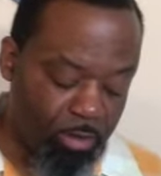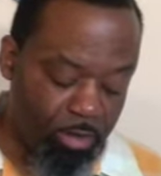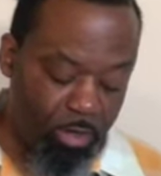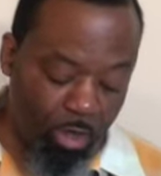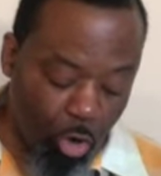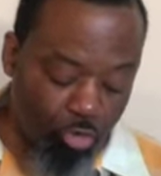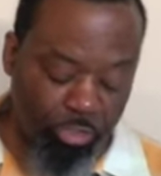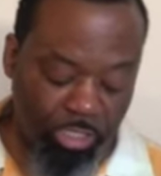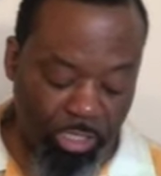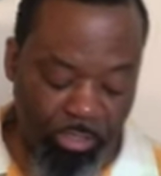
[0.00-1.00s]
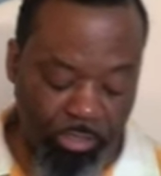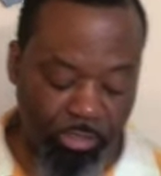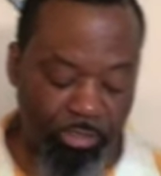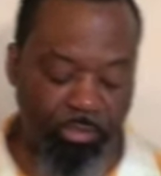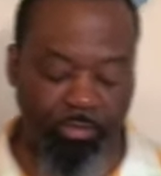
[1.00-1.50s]
knows
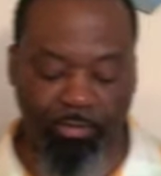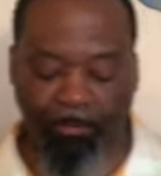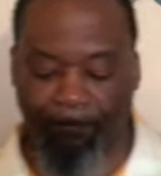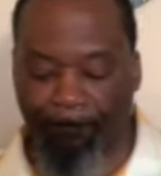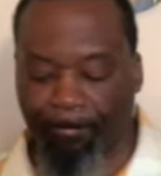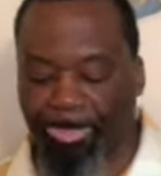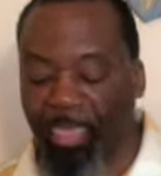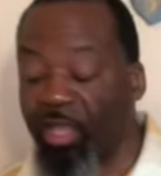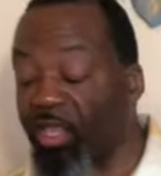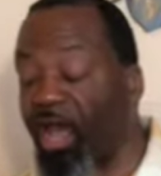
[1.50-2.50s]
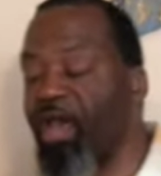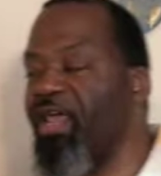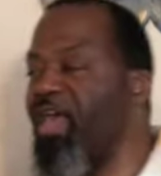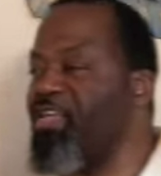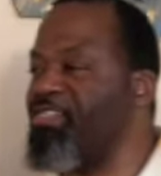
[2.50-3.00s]
us. God
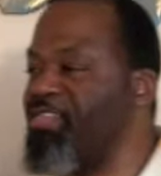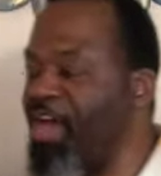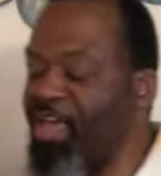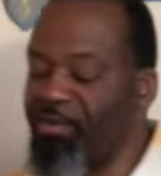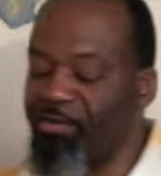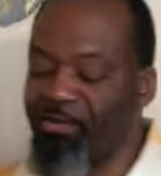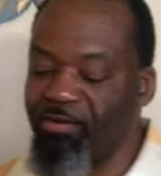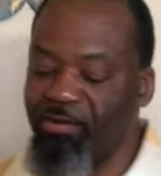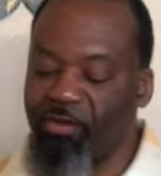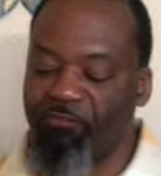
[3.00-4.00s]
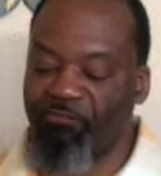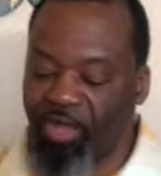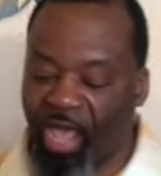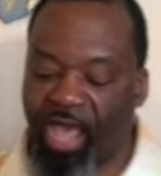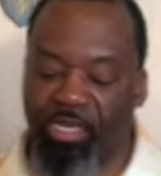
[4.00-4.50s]
has not
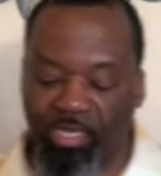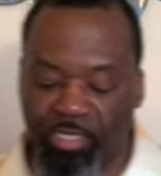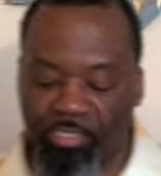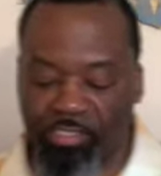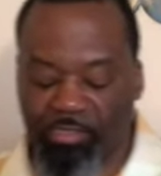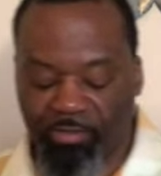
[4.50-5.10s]
forgotten us.